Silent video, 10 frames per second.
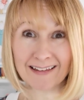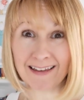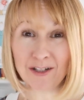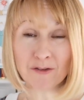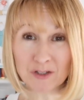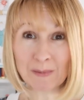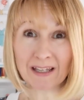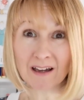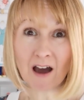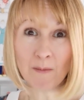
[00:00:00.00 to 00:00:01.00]
Enough to
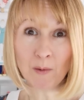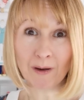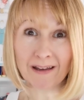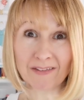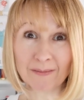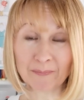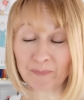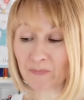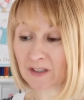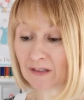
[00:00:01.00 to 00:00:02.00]
make a garment with,
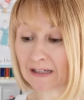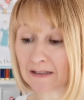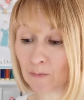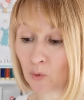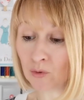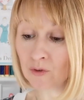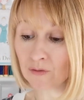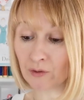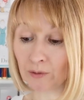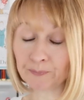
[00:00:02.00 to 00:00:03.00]
so that's
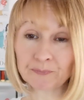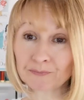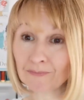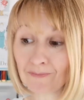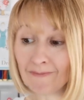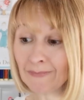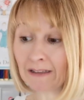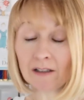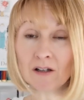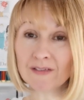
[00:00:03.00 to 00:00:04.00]
wonderful.
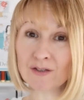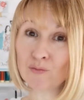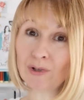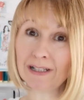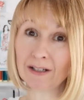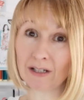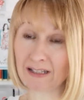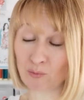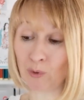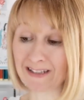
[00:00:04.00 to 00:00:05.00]
And a lot of it is really good.
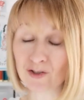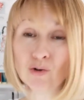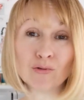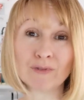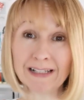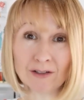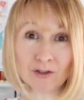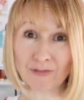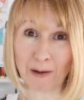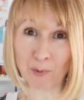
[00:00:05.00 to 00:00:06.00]
It's all really
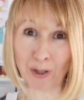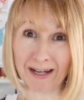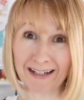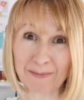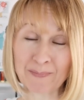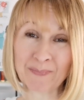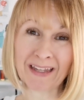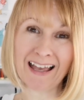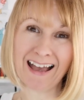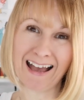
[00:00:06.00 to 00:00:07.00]
good fabric,
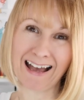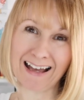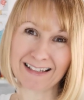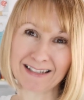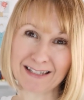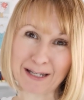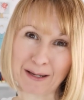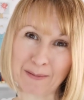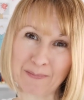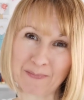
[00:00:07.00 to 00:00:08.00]

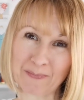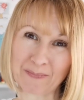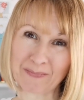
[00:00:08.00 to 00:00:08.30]
and